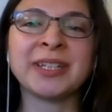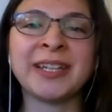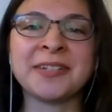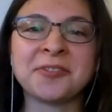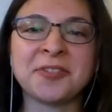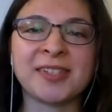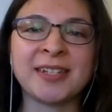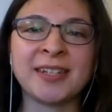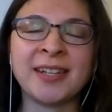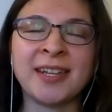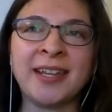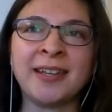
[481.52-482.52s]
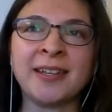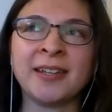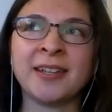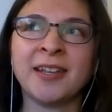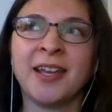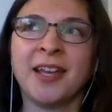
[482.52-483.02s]
interested in
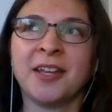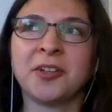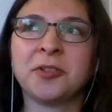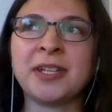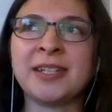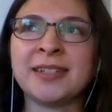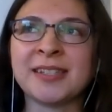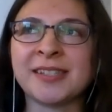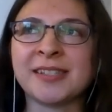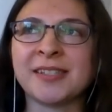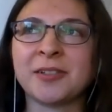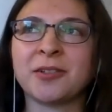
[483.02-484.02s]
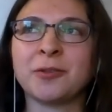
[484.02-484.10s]
creating this